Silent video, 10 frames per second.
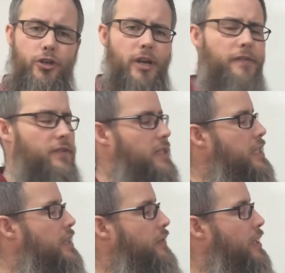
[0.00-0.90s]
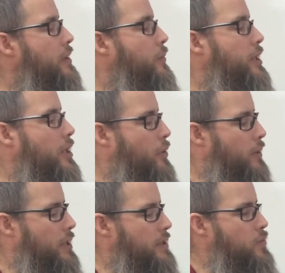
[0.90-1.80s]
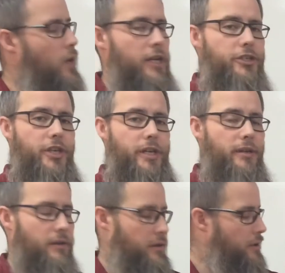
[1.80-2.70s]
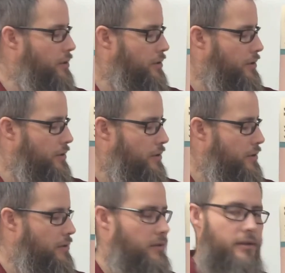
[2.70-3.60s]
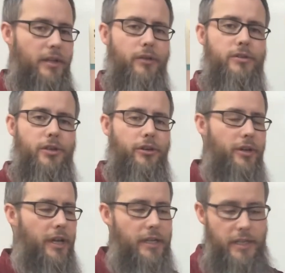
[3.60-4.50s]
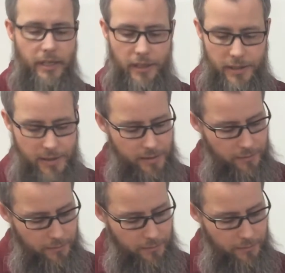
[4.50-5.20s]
turn off the TV when no one is watching. Those are good ideas.